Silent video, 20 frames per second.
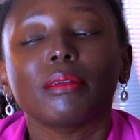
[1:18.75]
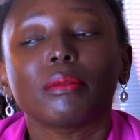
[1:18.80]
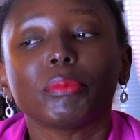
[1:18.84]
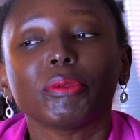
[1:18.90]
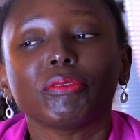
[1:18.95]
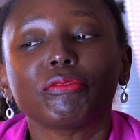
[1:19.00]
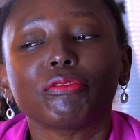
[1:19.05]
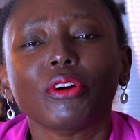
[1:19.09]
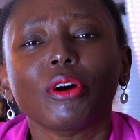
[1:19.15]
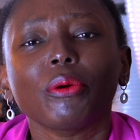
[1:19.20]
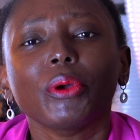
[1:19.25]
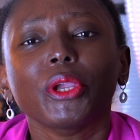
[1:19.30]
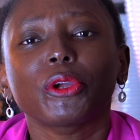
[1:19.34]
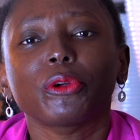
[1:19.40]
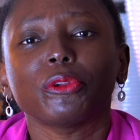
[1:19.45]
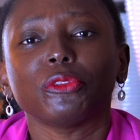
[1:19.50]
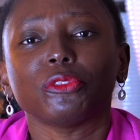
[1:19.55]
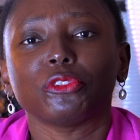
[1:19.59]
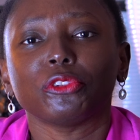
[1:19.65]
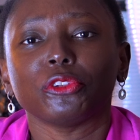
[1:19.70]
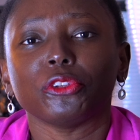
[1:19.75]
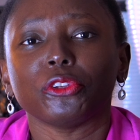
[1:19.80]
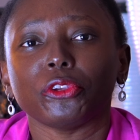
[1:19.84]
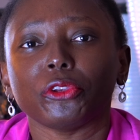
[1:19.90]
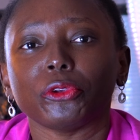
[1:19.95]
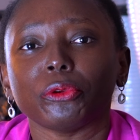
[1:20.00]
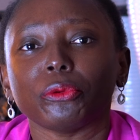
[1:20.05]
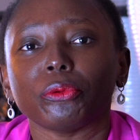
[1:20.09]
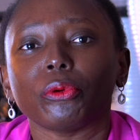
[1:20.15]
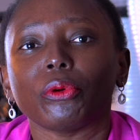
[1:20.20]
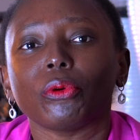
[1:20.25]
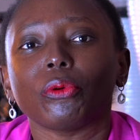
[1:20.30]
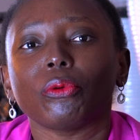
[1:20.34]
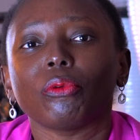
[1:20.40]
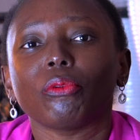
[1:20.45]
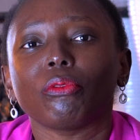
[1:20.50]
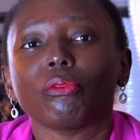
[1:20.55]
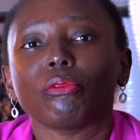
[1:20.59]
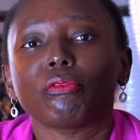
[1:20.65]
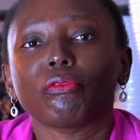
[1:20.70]
before we continue,
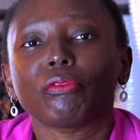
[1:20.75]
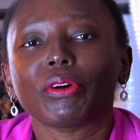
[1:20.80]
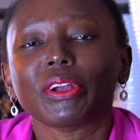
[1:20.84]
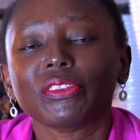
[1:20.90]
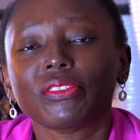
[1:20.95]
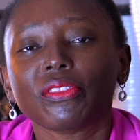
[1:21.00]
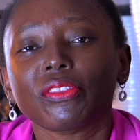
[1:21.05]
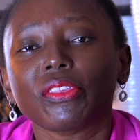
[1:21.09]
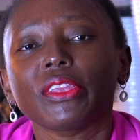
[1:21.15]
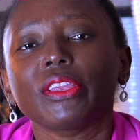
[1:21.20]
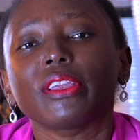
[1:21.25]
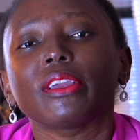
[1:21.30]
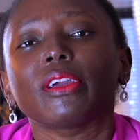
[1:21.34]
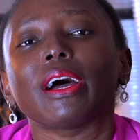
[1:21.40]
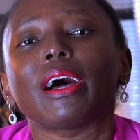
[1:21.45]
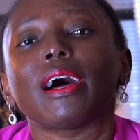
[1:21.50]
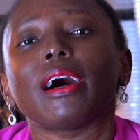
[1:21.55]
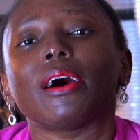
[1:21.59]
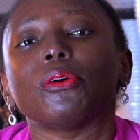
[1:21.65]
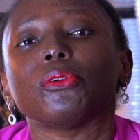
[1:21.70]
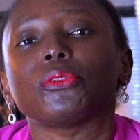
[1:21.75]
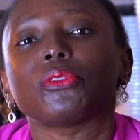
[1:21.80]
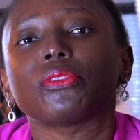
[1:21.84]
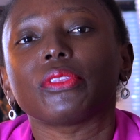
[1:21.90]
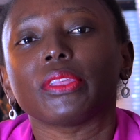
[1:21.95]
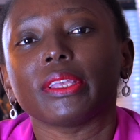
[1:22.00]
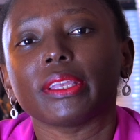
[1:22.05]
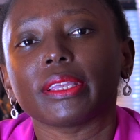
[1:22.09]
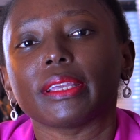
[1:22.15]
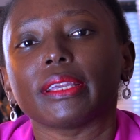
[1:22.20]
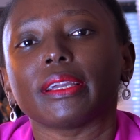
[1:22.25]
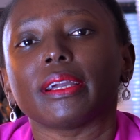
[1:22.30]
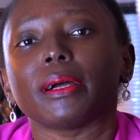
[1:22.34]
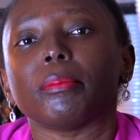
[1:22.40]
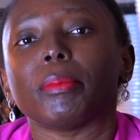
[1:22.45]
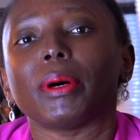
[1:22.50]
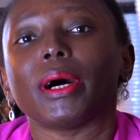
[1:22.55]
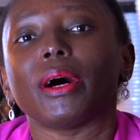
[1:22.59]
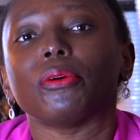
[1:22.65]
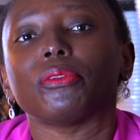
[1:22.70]
first thing I was thinking
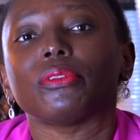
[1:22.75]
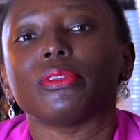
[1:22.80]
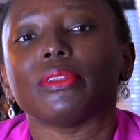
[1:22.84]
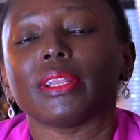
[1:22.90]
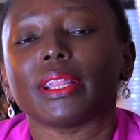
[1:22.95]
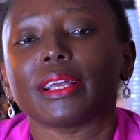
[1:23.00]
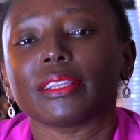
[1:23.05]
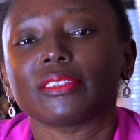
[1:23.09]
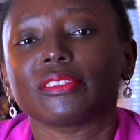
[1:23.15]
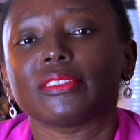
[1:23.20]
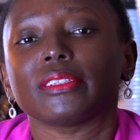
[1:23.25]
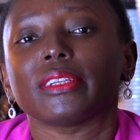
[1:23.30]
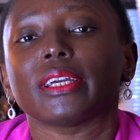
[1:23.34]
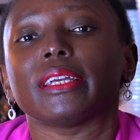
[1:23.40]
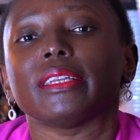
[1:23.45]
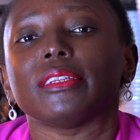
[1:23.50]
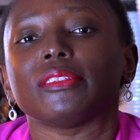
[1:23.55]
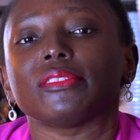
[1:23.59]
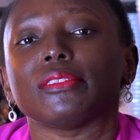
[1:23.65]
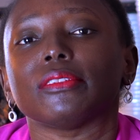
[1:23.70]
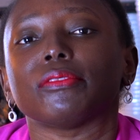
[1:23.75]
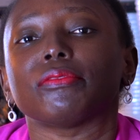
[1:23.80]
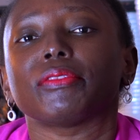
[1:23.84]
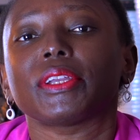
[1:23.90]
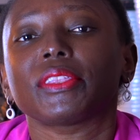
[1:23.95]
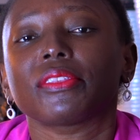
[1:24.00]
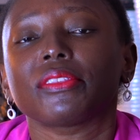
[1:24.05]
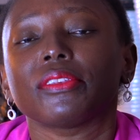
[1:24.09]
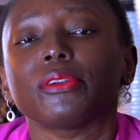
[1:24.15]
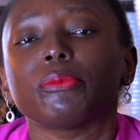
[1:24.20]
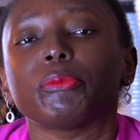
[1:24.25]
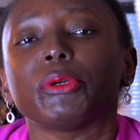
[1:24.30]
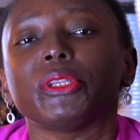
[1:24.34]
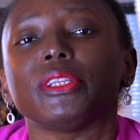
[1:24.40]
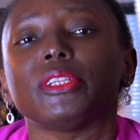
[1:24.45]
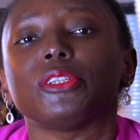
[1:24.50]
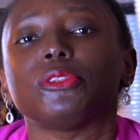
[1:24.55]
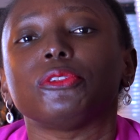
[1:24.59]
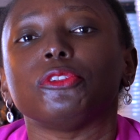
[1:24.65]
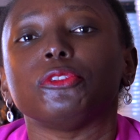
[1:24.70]
about last year is the first thing we
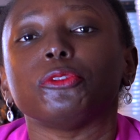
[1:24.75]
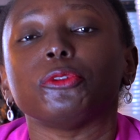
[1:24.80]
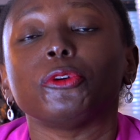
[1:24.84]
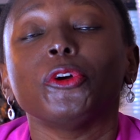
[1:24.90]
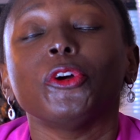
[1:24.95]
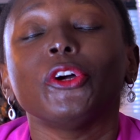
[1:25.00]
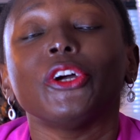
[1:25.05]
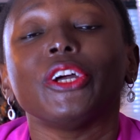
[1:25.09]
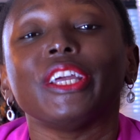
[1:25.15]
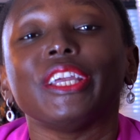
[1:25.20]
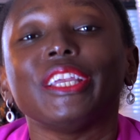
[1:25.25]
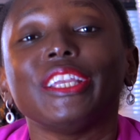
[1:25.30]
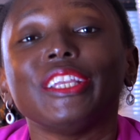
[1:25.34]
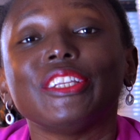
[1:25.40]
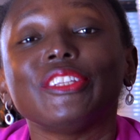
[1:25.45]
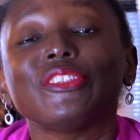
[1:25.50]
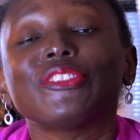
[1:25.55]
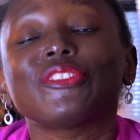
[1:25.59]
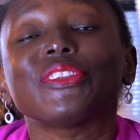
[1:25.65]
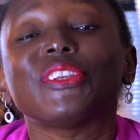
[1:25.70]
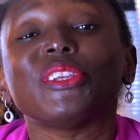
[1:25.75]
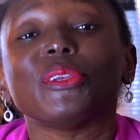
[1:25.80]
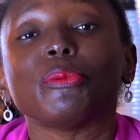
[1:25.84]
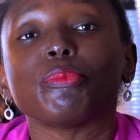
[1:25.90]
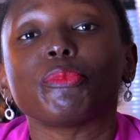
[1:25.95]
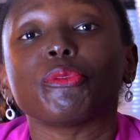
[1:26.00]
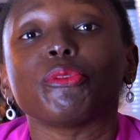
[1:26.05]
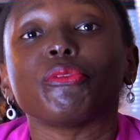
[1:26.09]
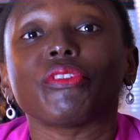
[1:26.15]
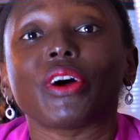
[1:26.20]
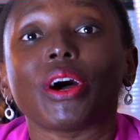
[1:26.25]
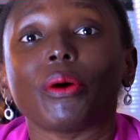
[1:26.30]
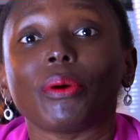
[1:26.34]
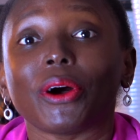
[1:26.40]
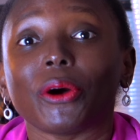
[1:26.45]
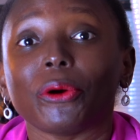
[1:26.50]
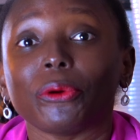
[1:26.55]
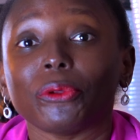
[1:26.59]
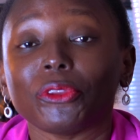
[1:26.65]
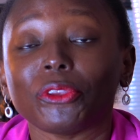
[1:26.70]
need to do is improve
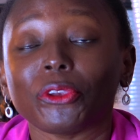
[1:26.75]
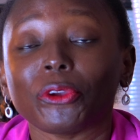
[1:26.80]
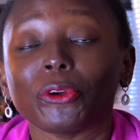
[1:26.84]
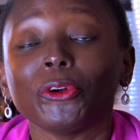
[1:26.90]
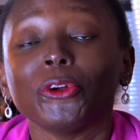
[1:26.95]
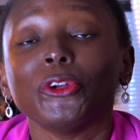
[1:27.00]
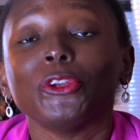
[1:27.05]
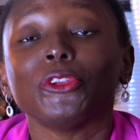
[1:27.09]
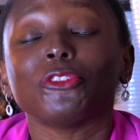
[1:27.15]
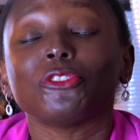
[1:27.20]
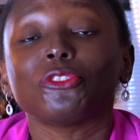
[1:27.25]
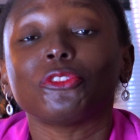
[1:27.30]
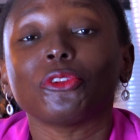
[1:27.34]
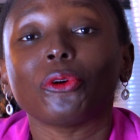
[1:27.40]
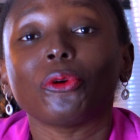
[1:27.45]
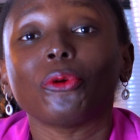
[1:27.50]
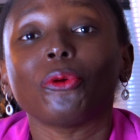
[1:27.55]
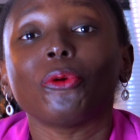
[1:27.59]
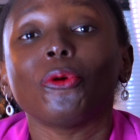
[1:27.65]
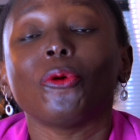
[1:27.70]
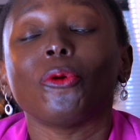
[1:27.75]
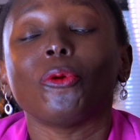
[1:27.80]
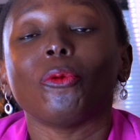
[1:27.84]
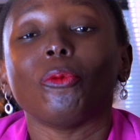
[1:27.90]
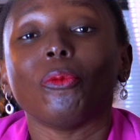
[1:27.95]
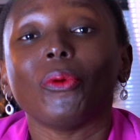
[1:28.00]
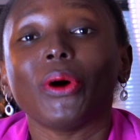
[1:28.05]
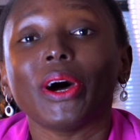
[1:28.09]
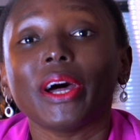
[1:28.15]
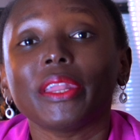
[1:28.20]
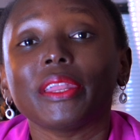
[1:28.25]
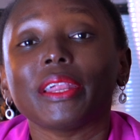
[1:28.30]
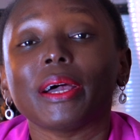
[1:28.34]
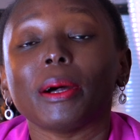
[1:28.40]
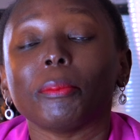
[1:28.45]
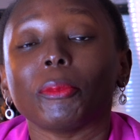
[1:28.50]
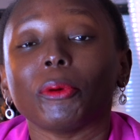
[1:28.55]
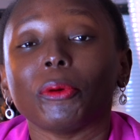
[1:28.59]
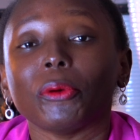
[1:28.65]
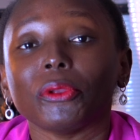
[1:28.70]
our audio. So what
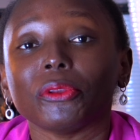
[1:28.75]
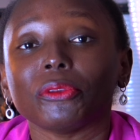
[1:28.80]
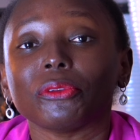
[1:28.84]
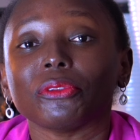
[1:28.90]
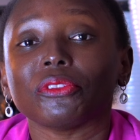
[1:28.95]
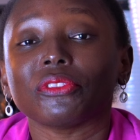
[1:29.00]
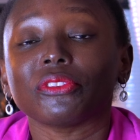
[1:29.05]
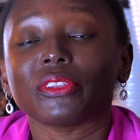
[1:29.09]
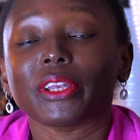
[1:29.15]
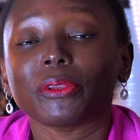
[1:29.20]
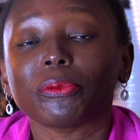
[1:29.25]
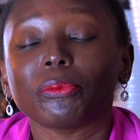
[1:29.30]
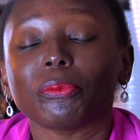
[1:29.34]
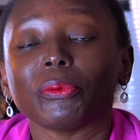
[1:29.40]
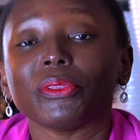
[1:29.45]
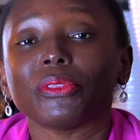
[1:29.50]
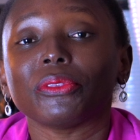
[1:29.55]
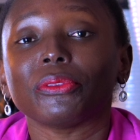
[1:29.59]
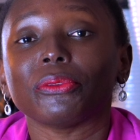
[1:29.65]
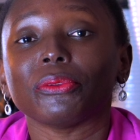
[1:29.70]
I'm going to start with